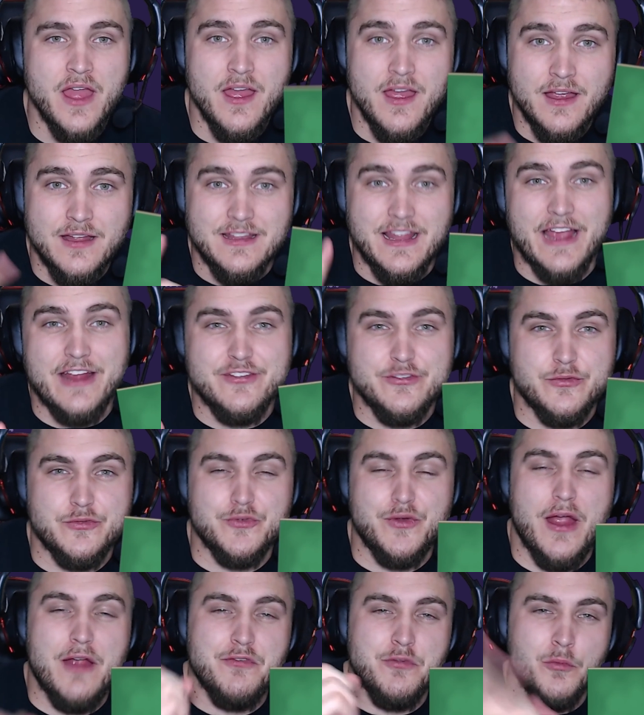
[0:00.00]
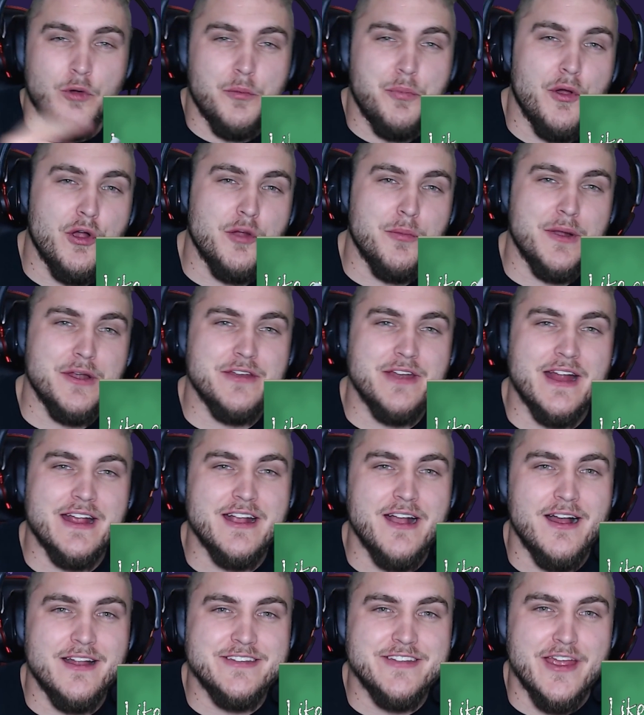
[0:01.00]
Like and subscribe for more Pokemon Unite
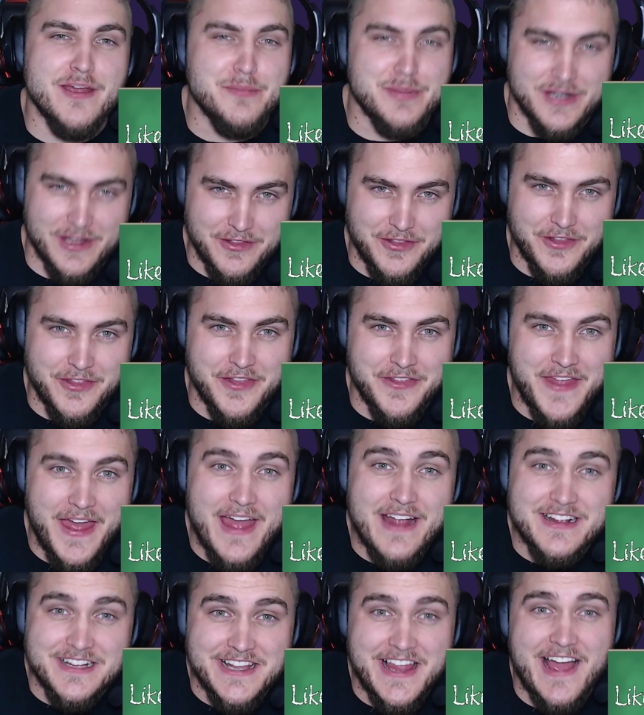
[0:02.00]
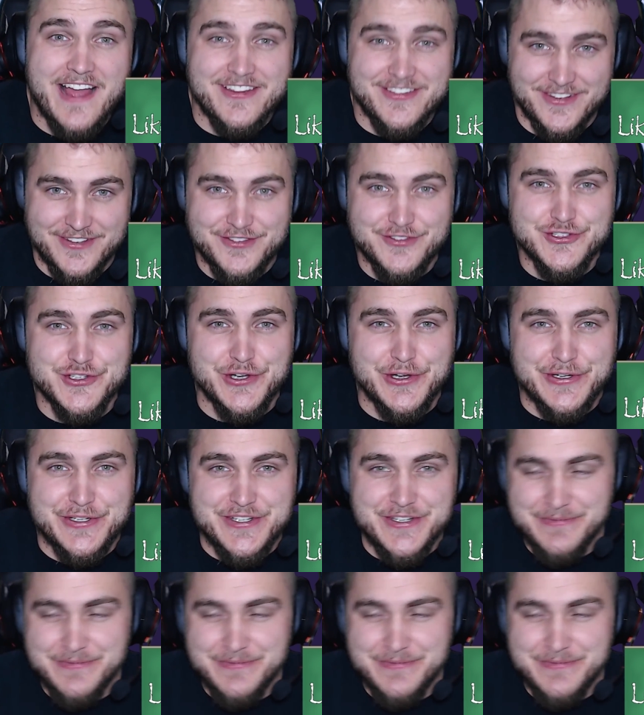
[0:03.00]
content, but other than that, class is adjourned.